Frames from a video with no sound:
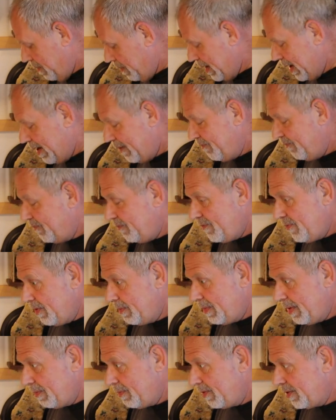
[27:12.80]
about
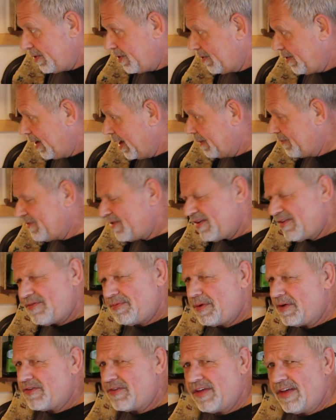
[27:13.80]
remembering to grab stuff,
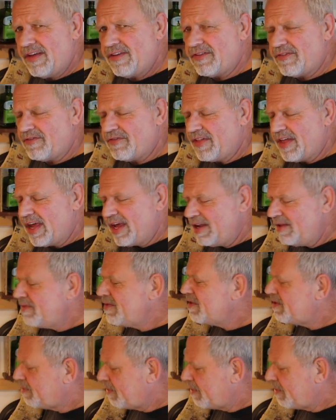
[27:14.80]
especially as of late. It's